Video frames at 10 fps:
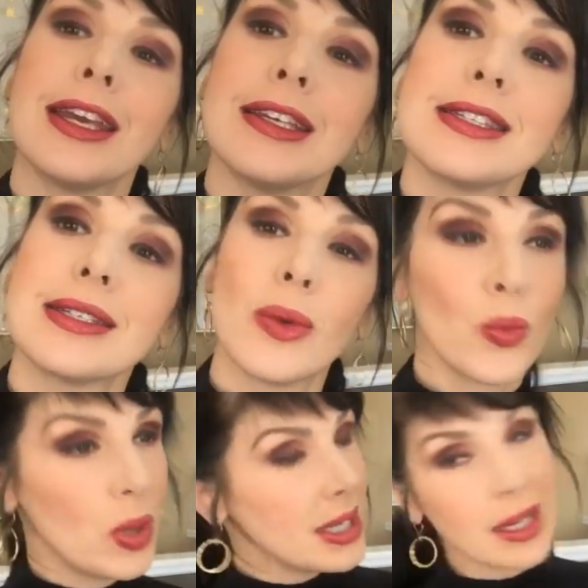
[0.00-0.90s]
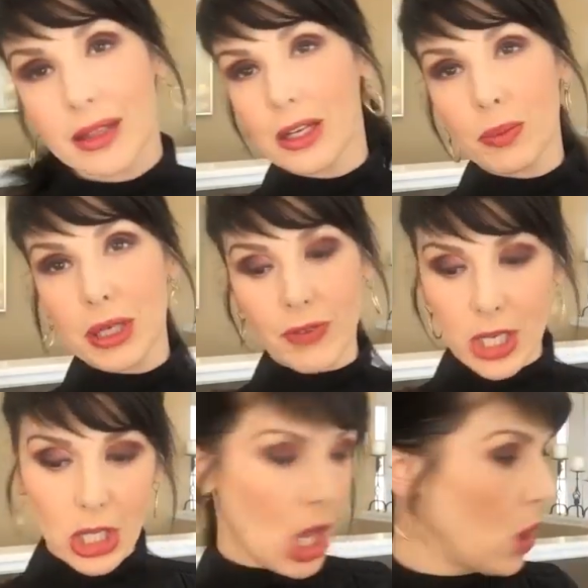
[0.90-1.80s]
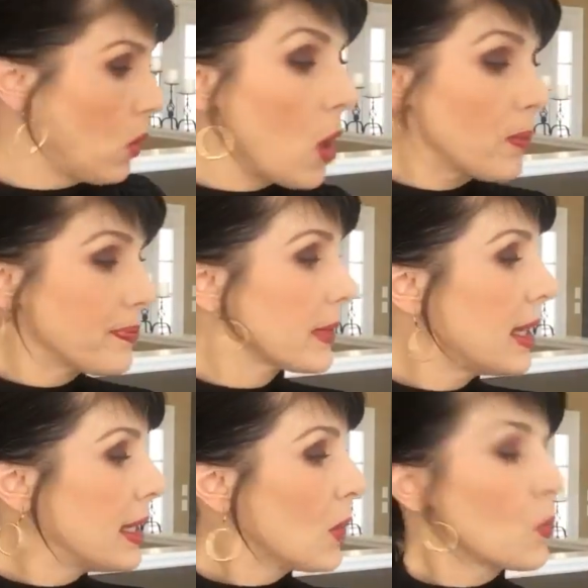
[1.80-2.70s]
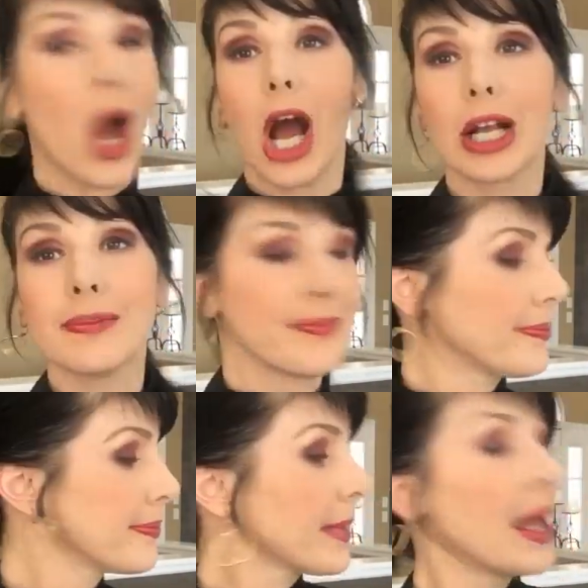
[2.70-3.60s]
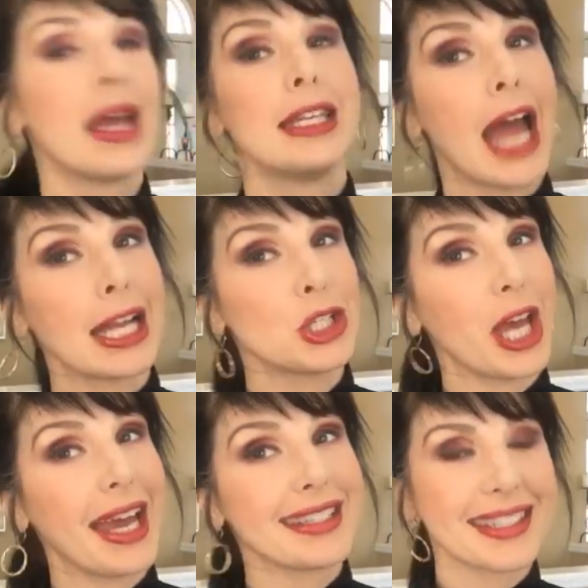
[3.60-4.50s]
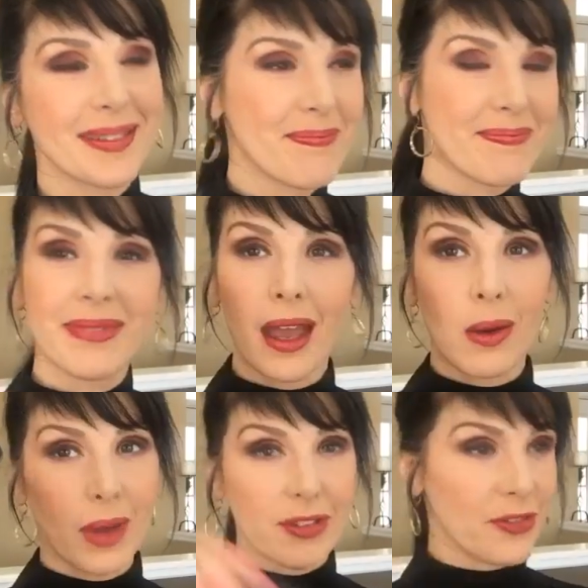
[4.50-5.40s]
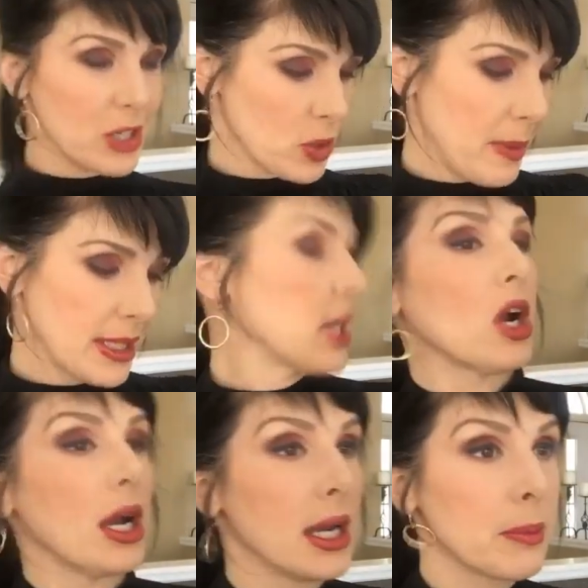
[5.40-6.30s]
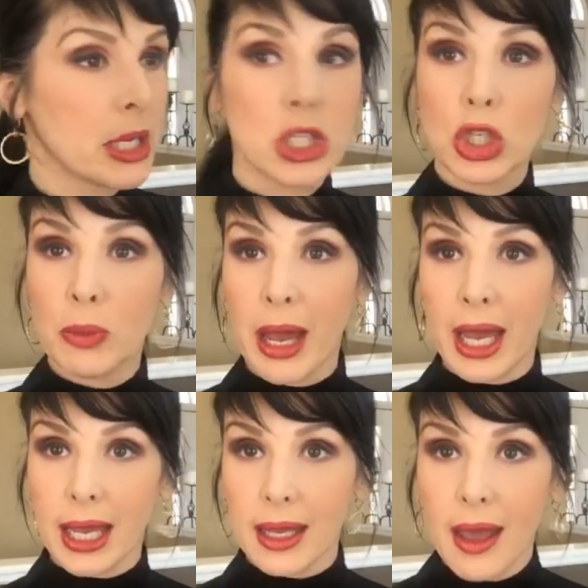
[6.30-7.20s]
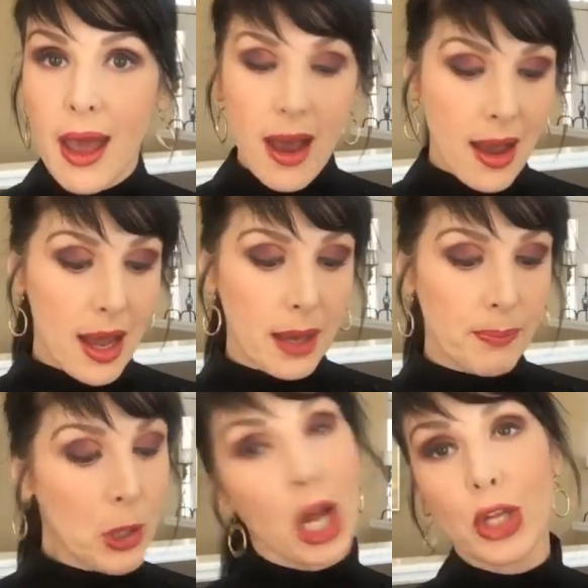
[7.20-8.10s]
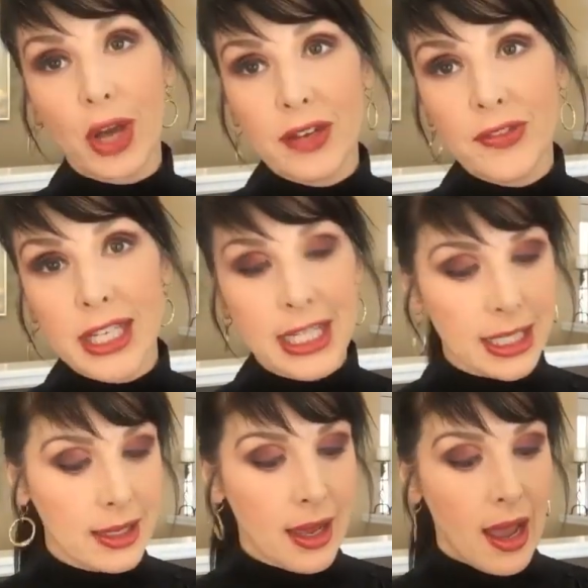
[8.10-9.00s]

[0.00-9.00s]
least, we need a little bit of a glow. Oh, wrong, not yet. We have to finish with mascara. I'm gonna do my Pure Color Envy